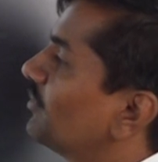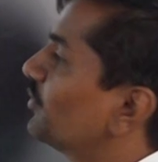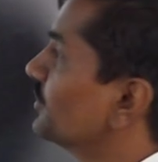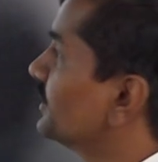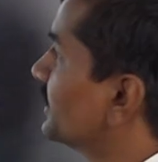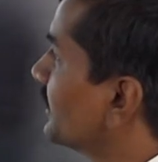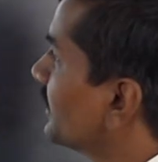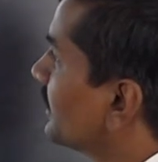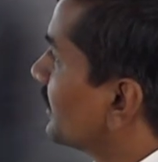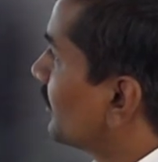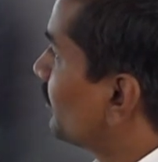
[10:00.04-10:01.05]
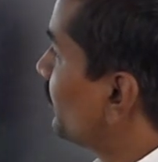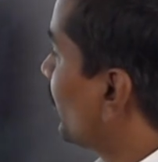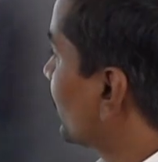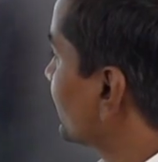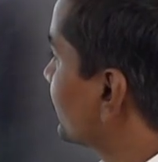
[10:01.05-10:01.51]
opposite. Now
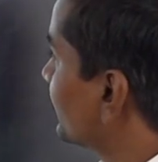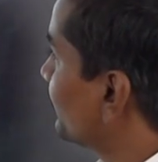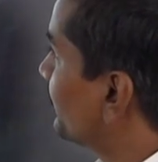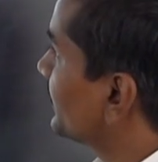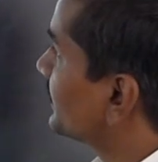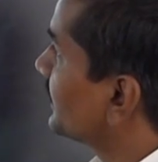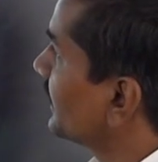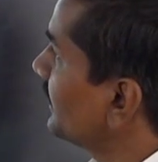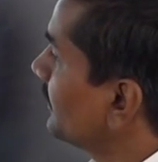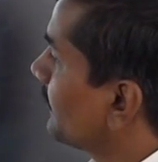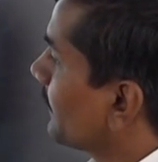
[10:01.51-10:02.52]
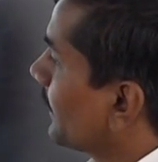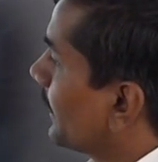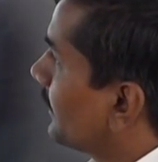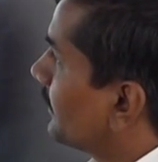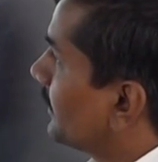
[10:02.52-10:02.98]
for simplicity,
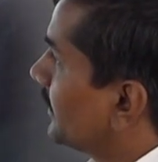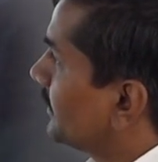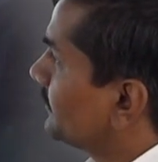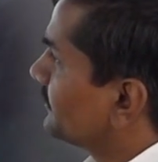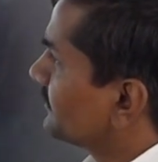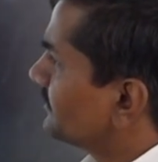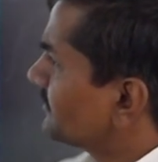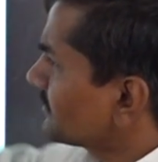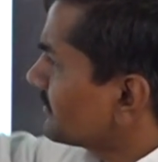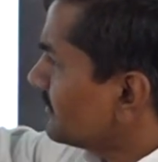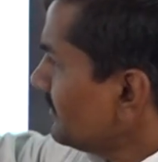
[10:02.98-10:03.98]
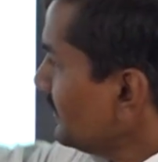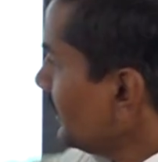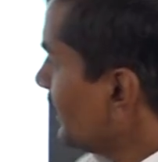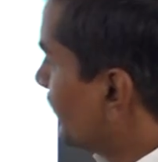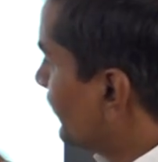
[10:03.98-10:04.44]

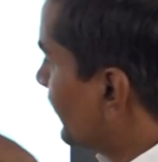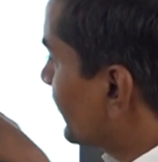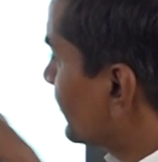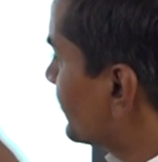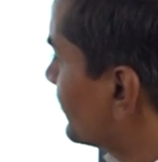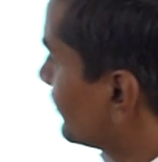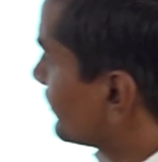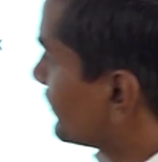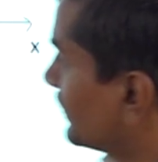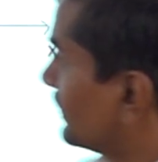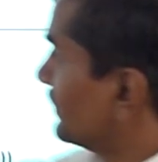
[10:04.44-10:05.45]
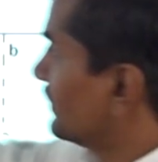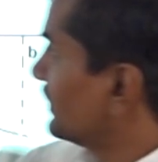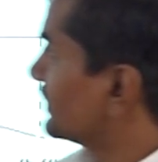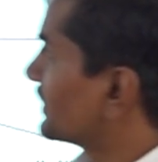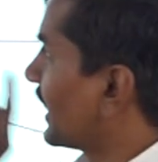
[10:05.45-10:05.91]
let us see
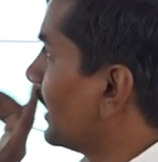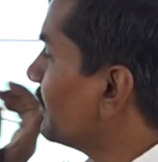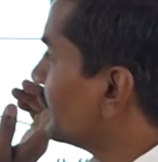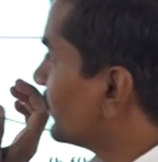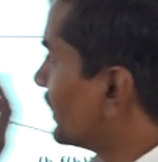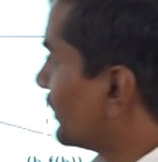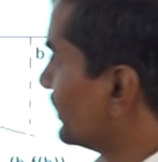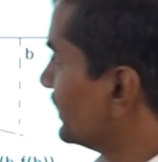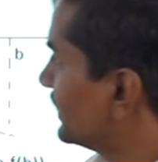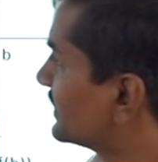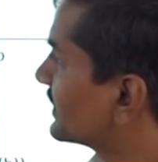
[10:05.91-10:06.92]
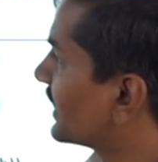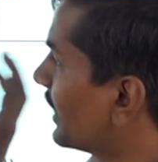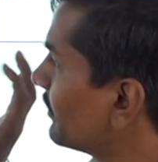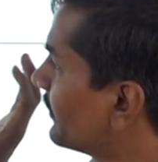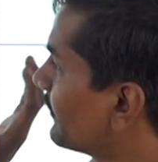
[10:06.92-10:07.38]
this graph. Now in this
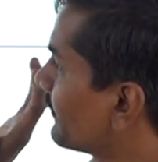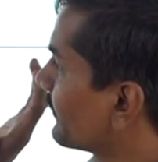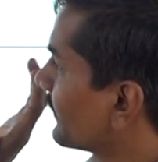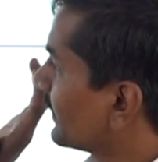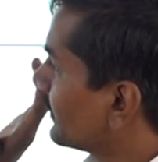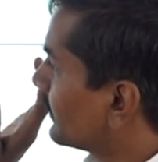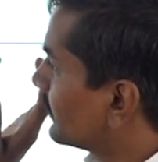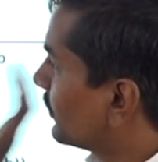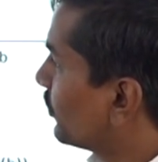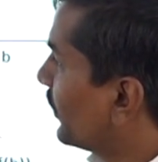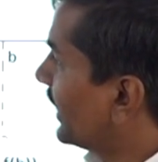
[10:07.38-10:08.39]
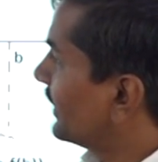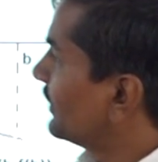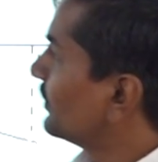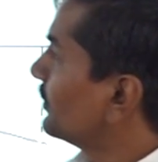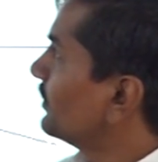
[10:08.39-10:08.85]
graph, the
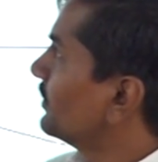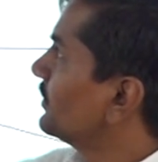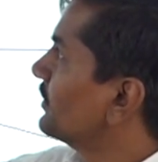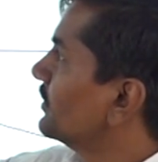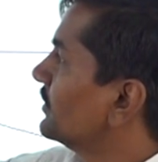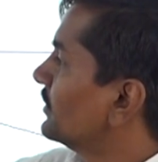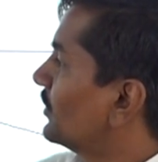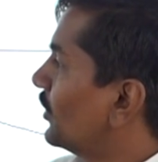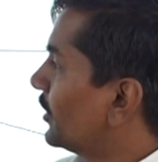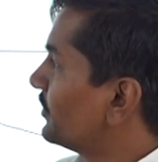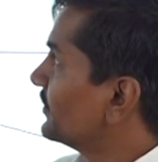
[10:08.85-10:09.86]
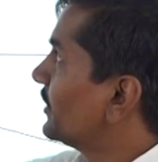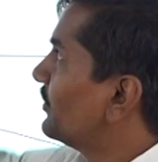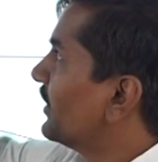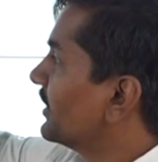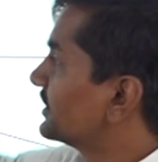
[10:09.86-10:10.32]
value of the
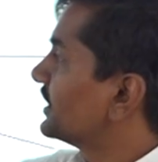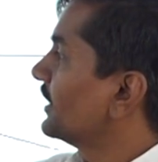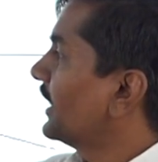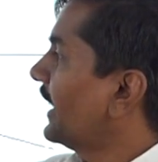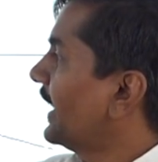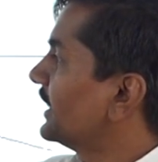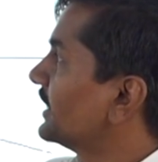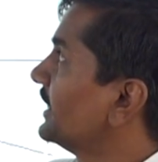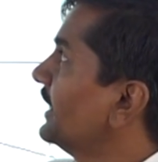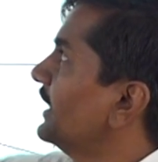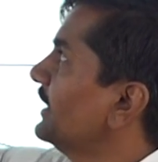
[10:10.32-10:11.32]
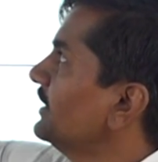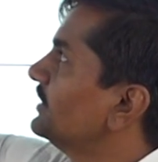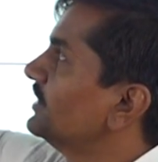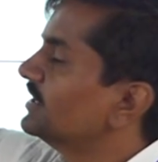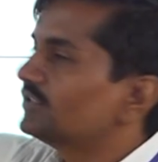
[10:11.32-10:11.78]
function at a
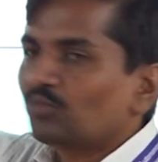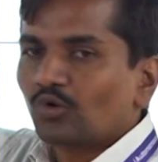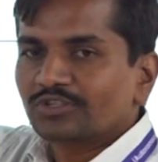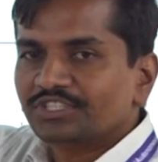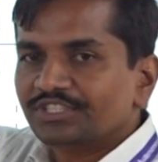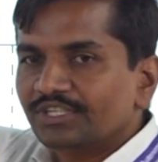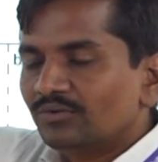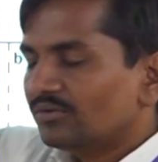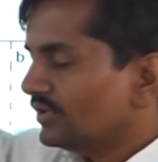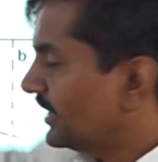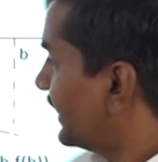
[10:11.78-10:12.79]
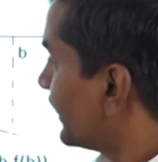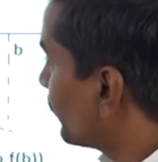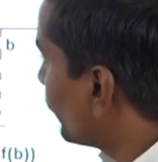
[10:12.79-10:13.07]
is positive and